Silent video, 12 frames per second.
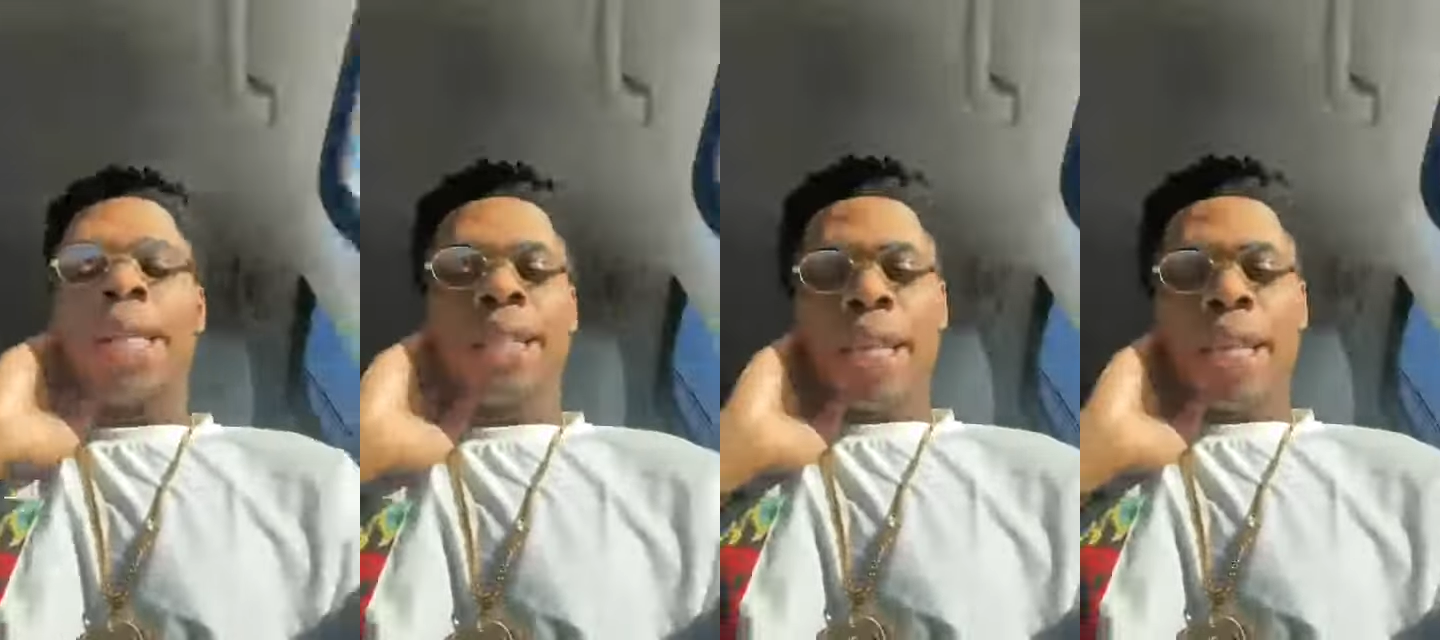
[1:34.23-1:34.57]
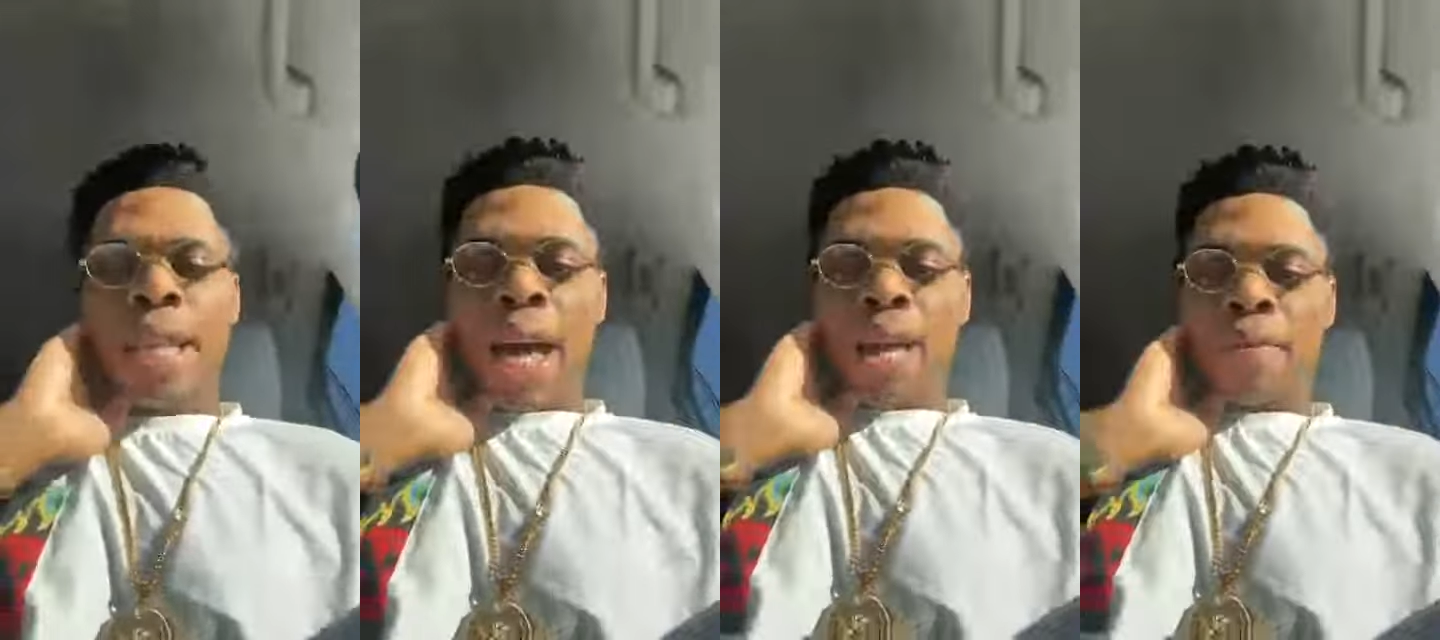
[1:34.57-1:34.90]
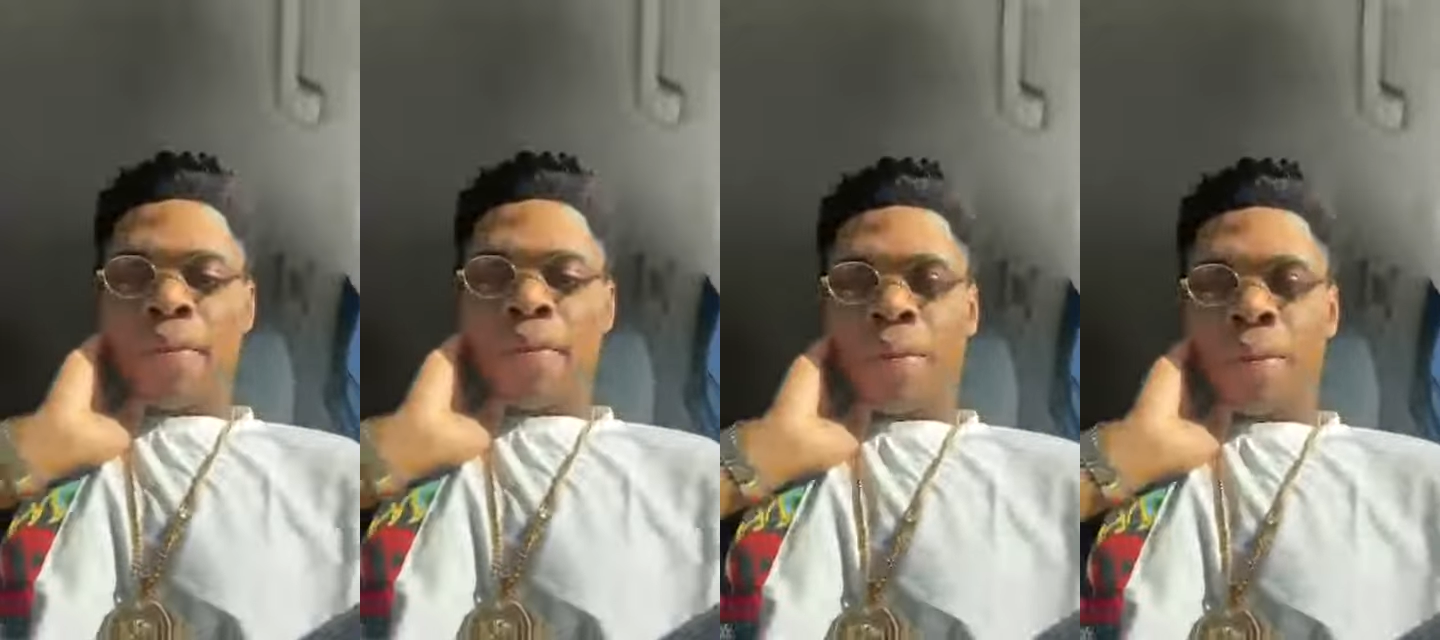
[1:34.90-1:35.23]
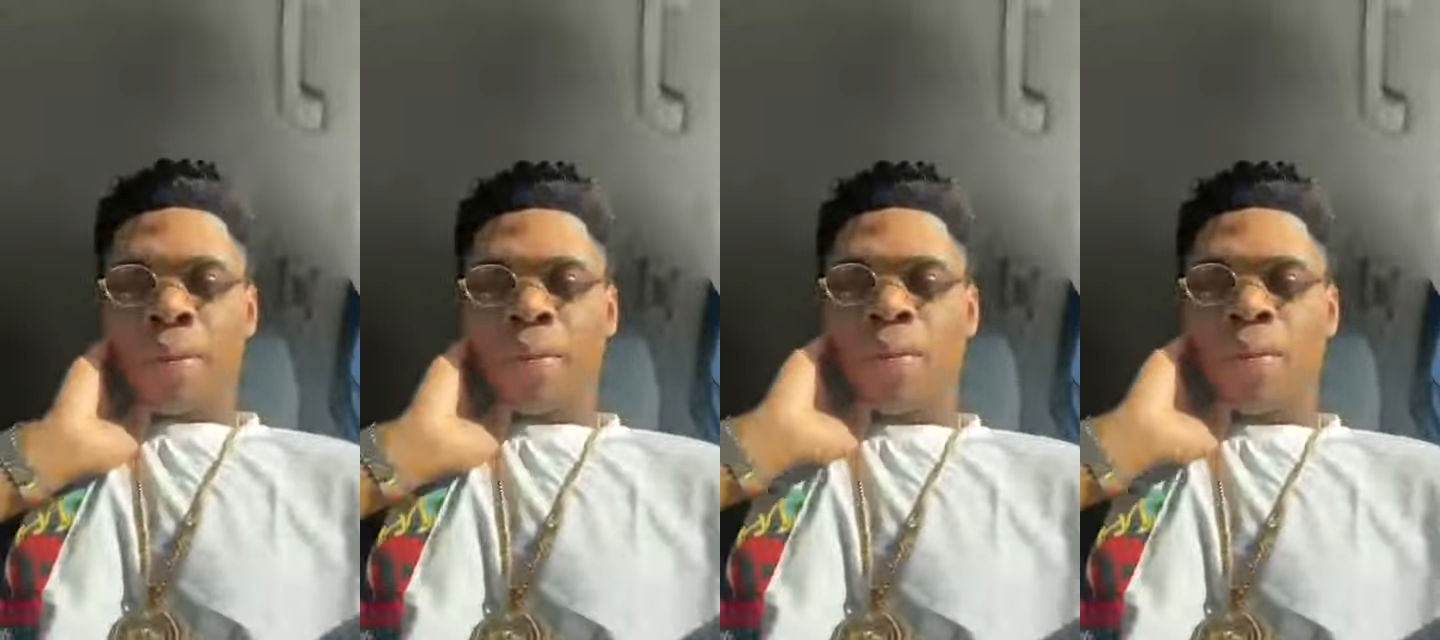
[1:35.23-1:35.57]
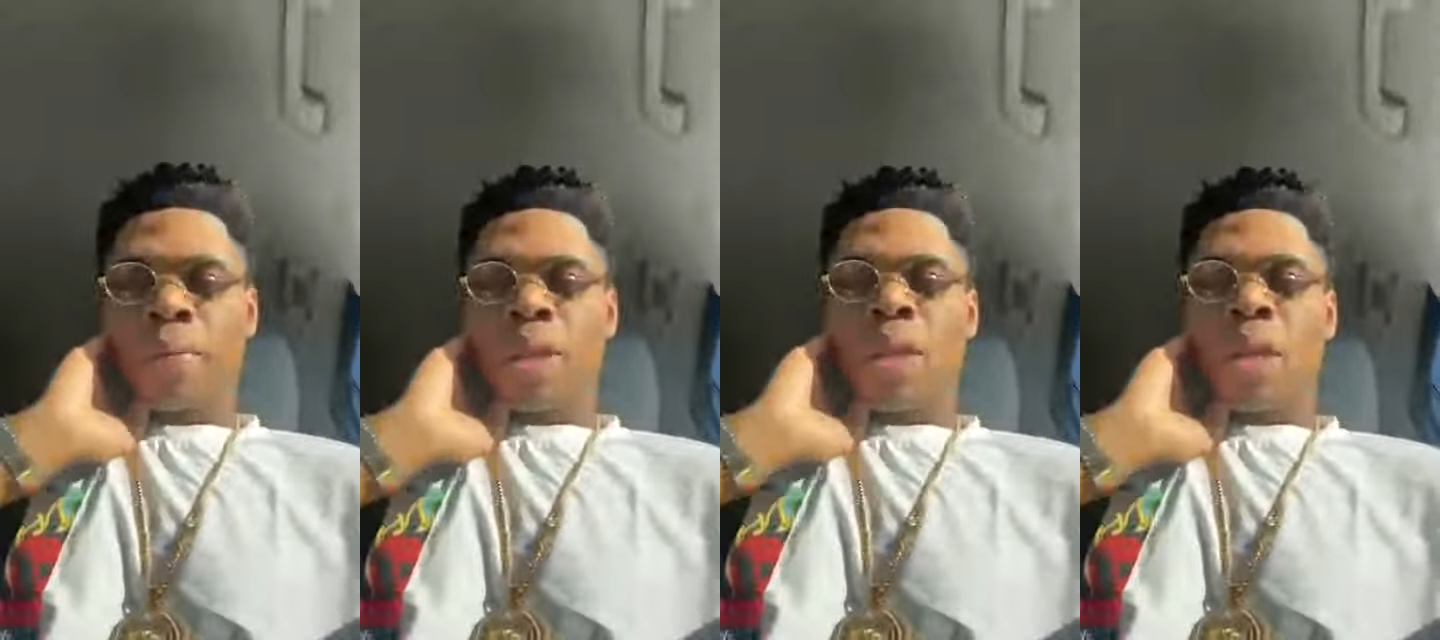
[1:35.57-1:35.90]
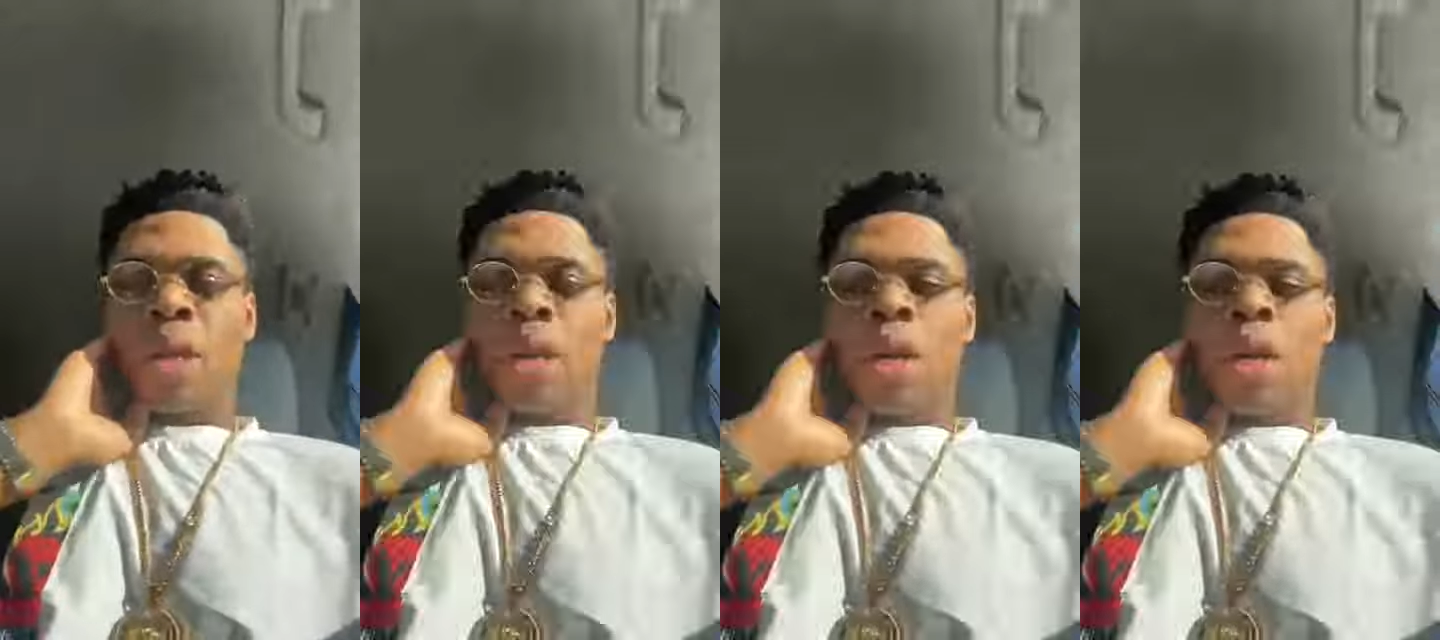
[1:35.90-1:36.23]
it is in life.
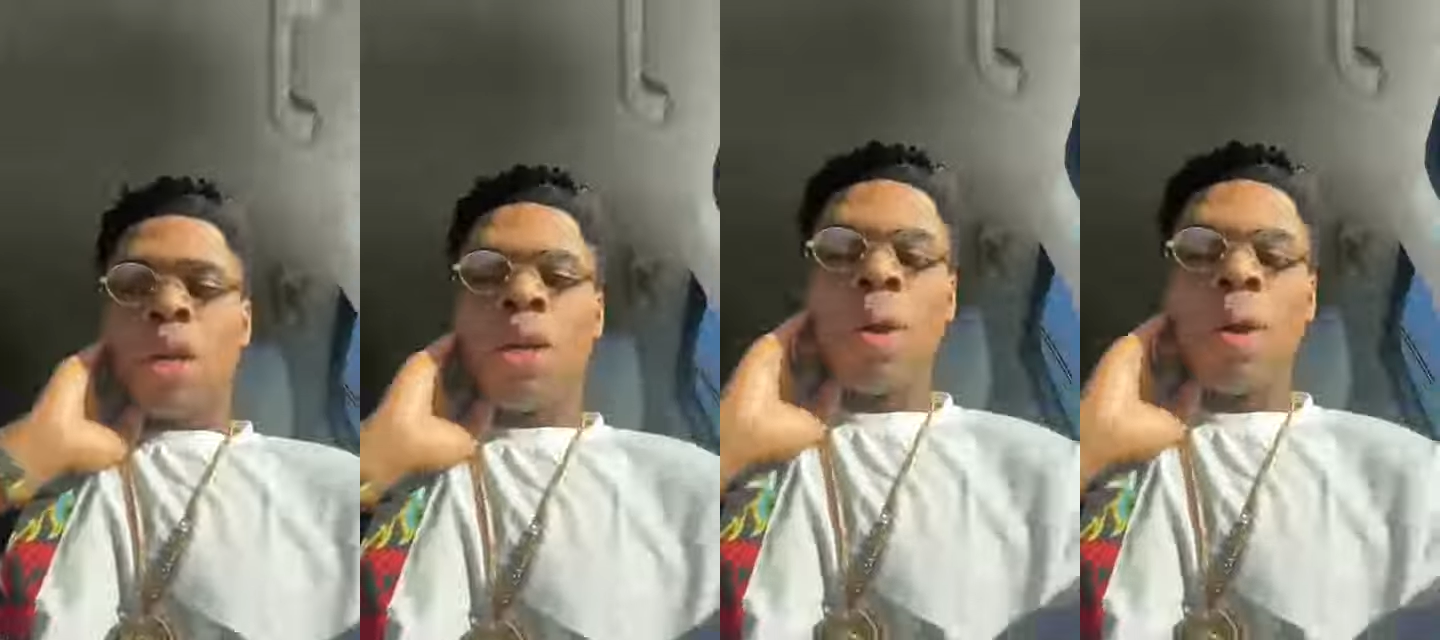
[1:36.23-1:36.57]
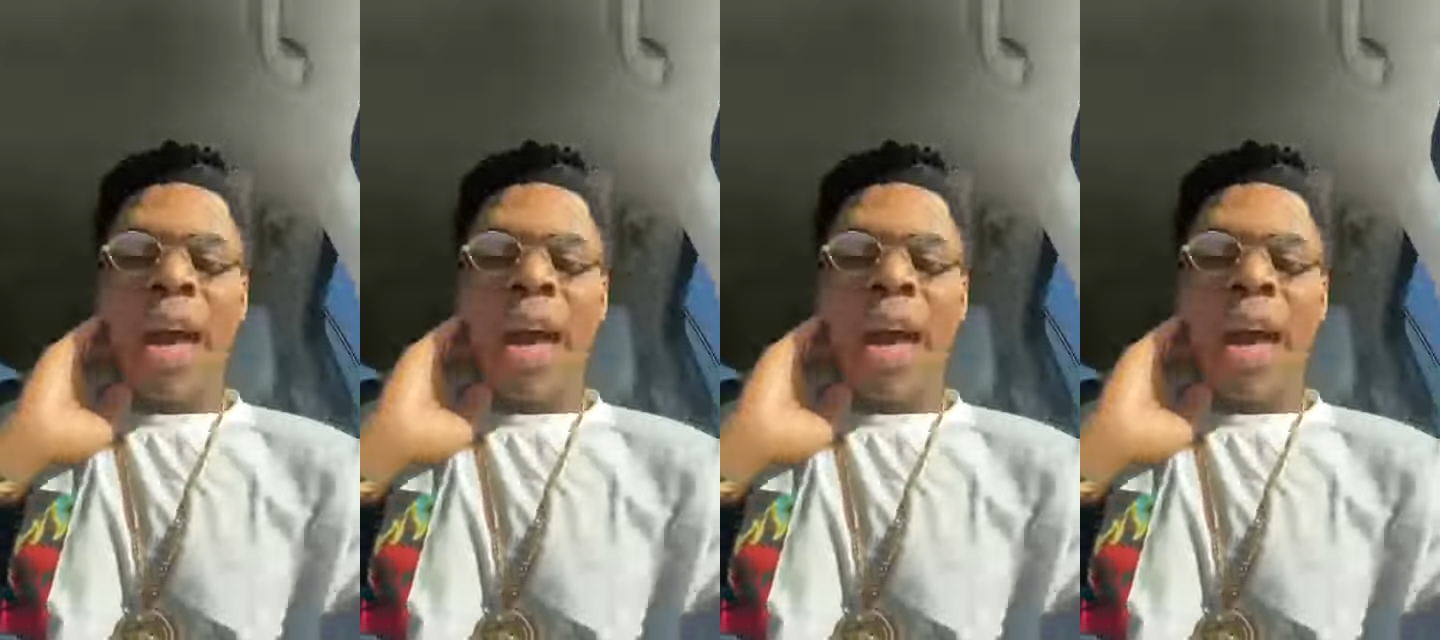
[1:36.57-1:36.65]
You